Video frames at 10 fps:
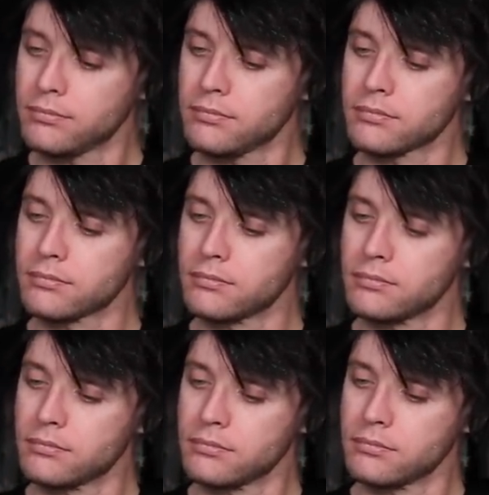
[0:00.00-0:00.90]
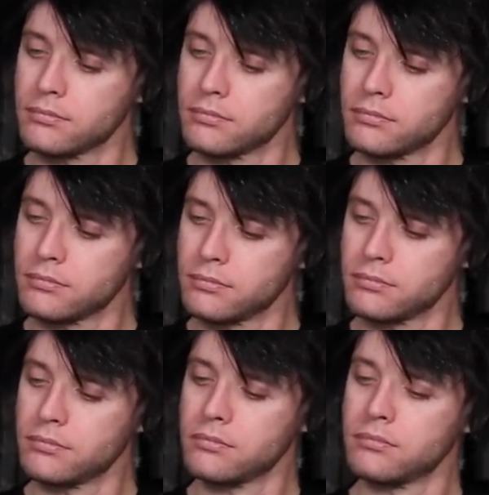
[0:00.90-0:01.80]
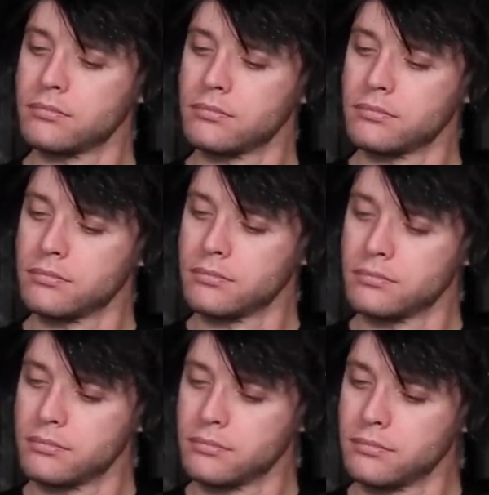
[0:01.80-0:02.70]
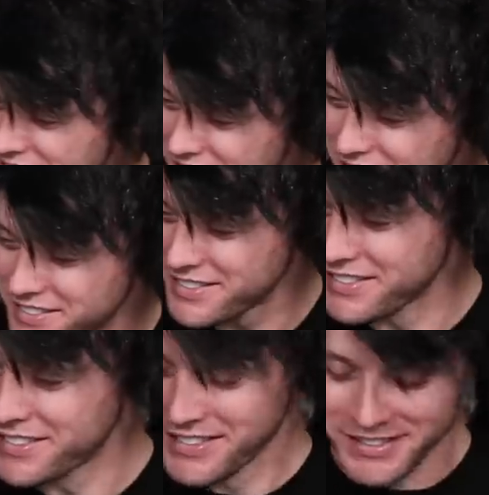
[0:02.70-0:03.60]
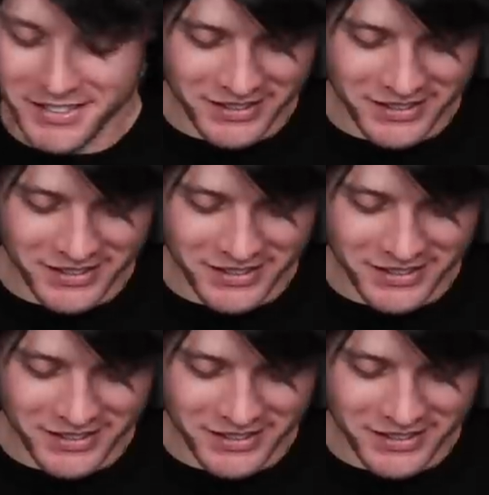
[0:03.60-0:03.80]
The person shown says nothing.